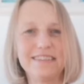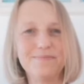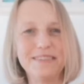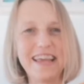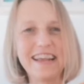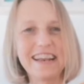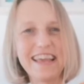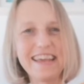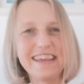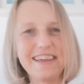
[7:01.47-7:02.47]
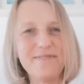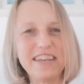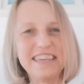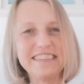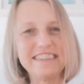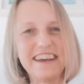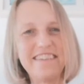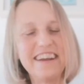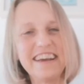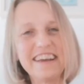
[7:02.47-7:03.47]
like some tingling in my chest
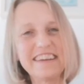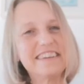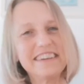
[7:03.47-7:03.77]
area.